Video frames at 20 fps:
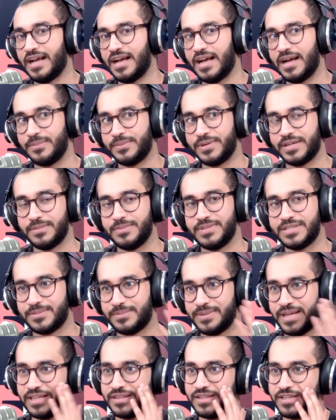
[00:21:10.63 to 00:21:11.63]
I'm going to be
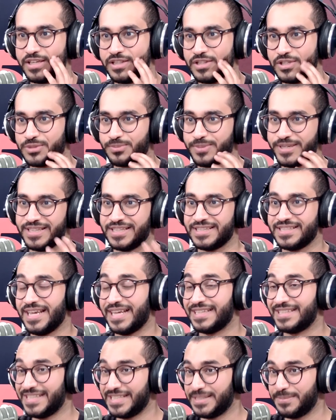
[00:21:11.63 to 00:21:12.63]
supplying the Kinder spread, let's say,
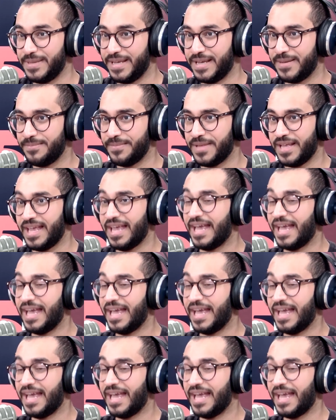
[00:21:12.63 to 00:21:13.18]
at 6 p.m.